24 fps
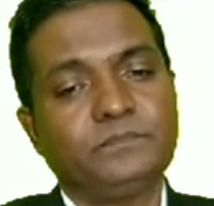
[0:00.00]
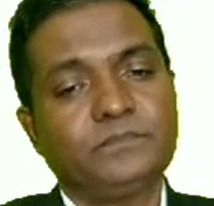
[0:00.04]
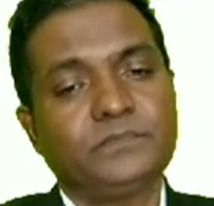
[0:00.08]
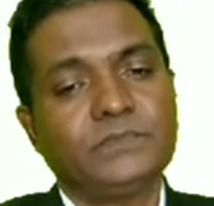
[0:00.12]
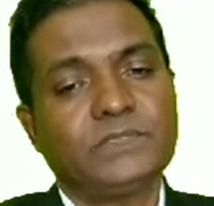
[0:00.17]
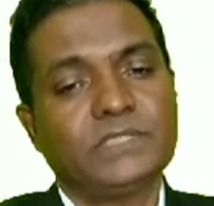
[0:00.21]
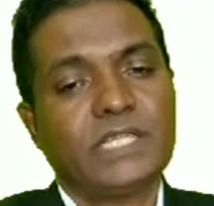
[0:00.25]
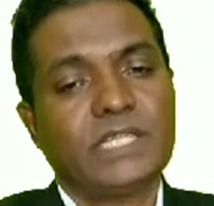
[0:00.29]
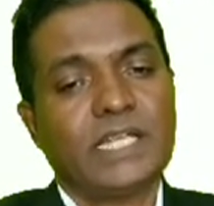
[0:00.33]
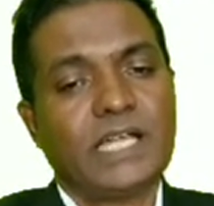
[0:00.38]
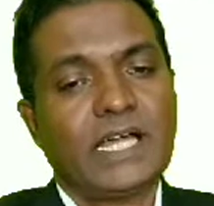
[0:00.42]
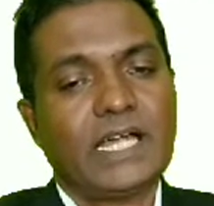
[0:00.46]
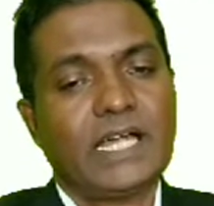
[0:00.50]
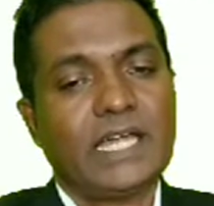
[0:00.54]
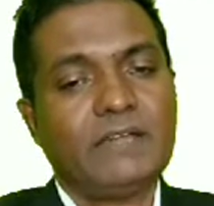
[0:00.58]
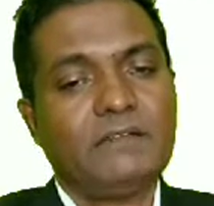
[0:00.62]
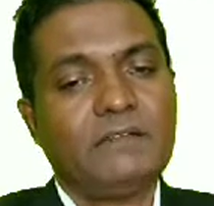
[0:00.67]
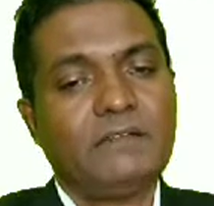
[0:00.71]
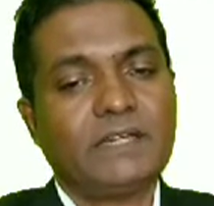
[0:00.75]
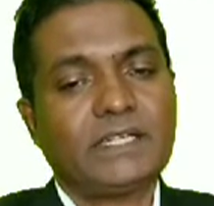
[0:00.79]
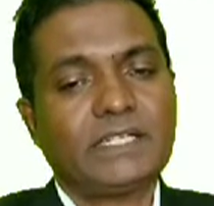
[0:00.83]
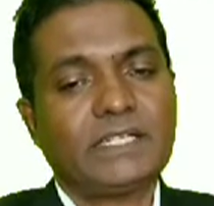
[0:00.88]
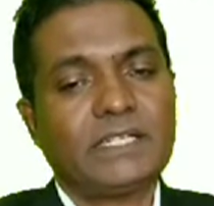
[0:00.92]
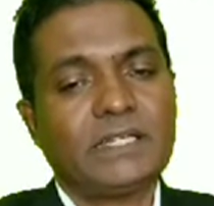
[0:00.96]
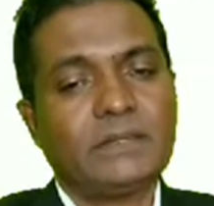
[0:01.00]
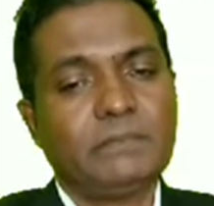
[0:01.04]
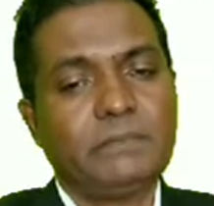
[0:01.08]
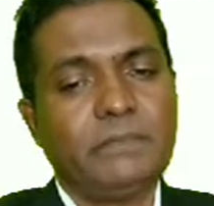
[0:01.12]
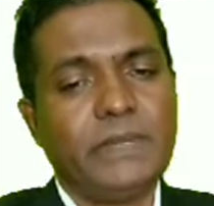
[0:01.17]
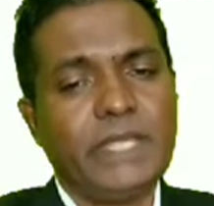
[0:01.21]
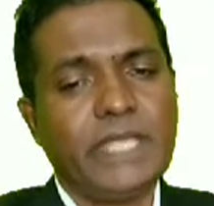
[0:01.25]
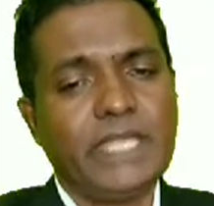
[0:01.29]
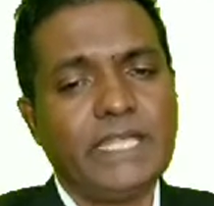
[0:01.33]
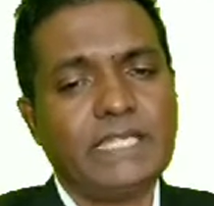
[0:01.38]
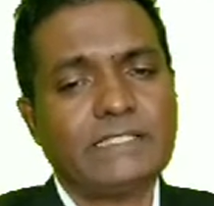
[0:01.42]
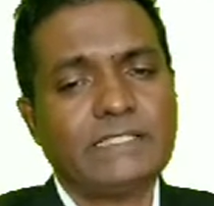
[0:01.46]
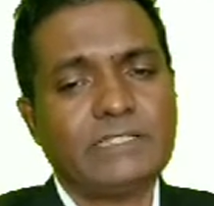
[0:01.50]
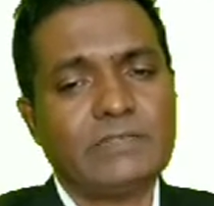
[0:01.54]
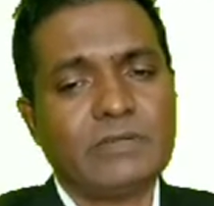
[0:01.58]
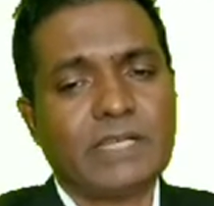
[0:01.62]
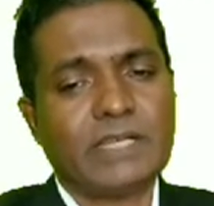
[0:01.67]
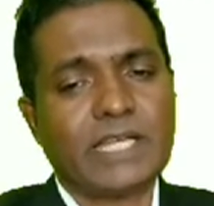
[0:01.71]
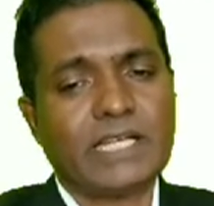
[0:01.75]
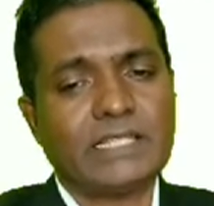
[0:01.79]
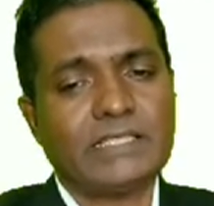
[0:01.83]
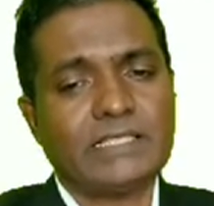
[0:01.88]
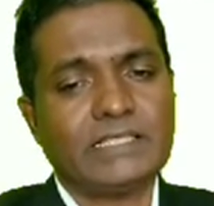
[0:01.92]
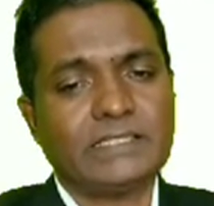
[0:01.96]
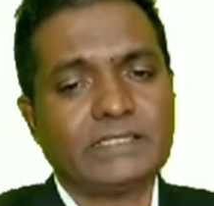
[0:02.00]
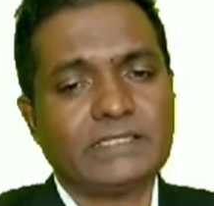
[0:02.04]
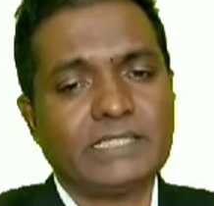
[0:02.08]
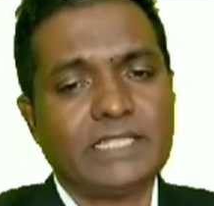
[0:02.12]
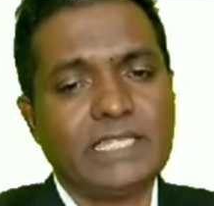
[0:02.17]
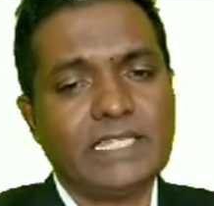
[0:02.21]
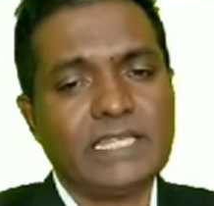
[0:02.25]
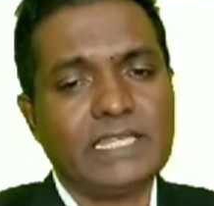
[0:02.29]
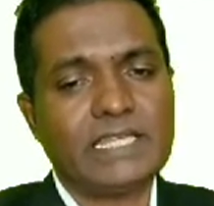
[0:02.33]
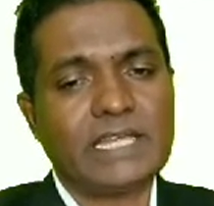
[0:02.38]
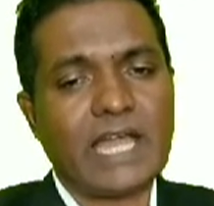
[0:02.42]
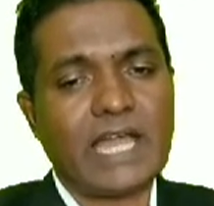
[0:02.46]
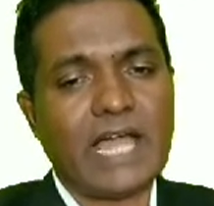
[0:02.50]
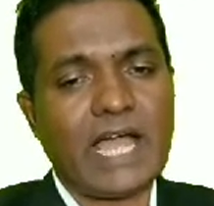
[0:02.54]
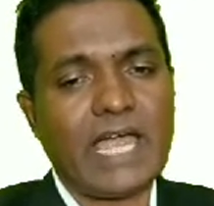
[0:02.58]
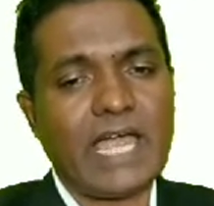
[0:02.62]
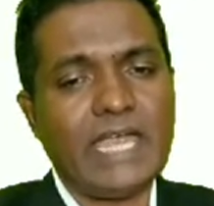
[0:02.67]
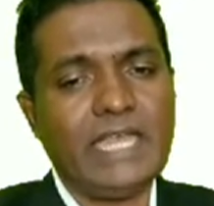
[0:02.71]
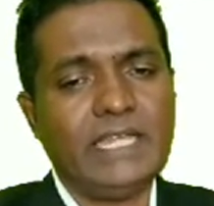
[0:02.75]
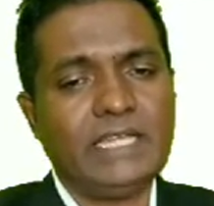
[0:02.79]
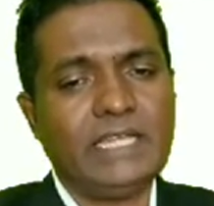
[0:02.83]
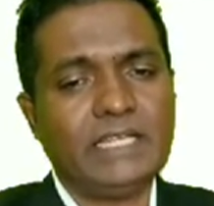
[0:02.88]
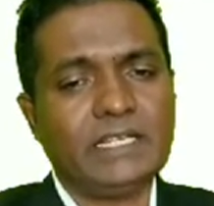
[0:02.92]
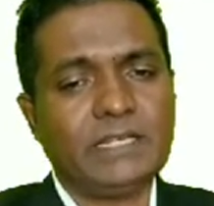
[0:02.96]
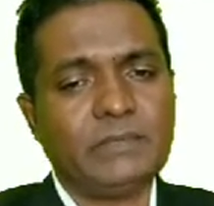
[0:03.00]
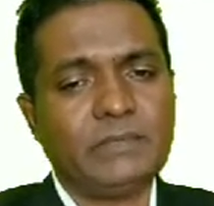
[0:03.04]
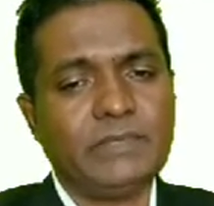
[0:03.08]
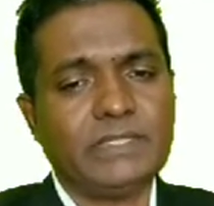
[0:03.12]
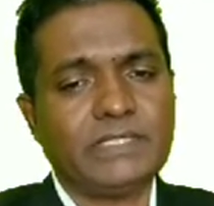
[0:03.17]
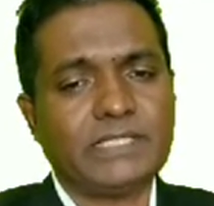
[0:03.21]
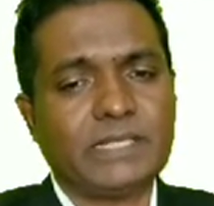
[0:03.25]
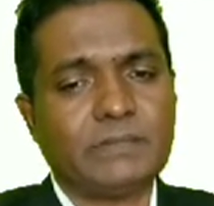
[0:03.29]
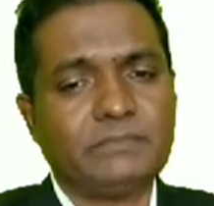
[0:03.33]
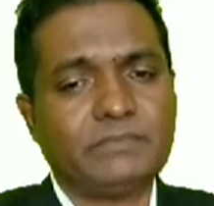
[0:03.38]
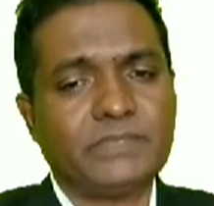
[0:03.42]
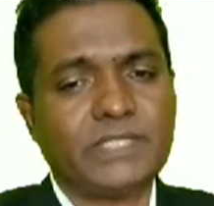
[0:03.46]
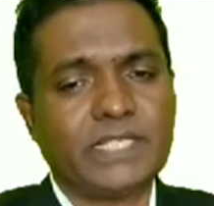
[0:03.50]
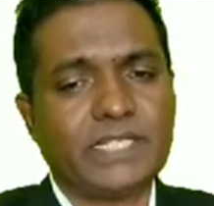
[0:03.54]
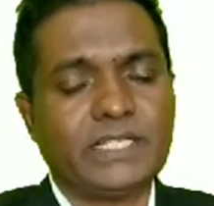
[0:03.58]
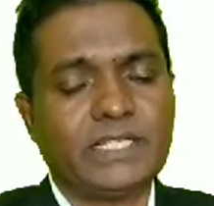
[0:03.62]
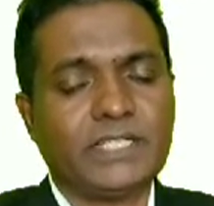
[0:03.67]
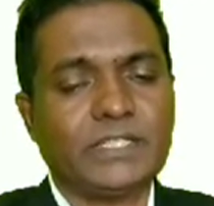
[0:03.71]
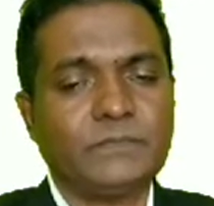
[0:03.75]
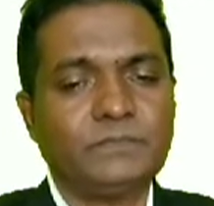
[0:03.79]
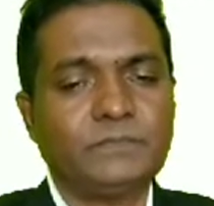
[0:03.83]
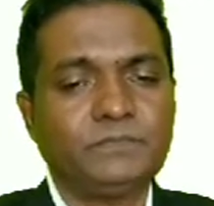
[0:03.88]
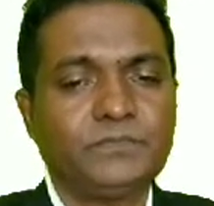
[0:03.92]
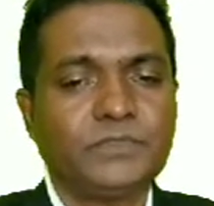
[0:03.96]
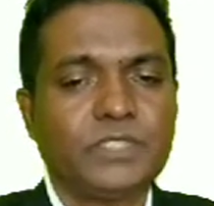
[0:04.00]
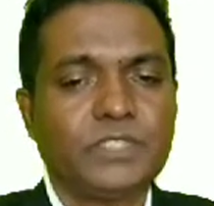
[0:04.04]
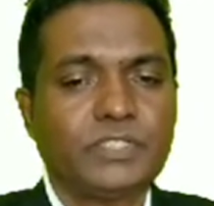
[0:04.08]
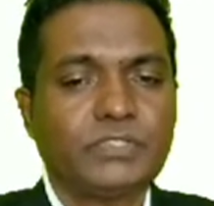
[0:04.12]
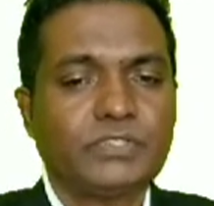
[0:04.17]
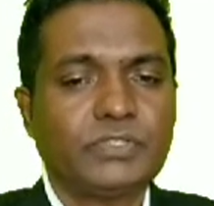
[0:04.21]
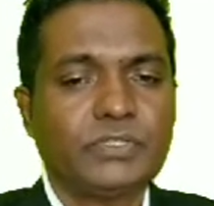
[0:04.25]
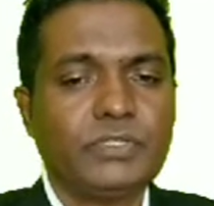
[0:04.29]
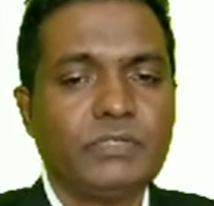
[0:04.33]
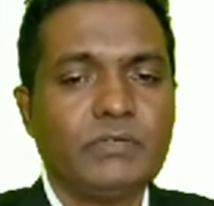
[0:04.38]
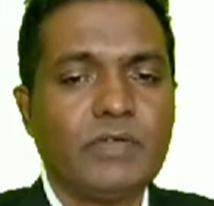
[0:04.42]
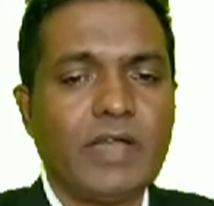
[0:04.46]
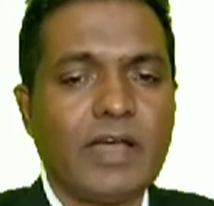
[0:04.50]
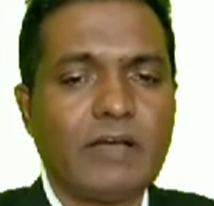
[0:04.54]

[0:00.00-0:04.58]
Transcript: And vector B is, look at this, here I term is absent. So you have to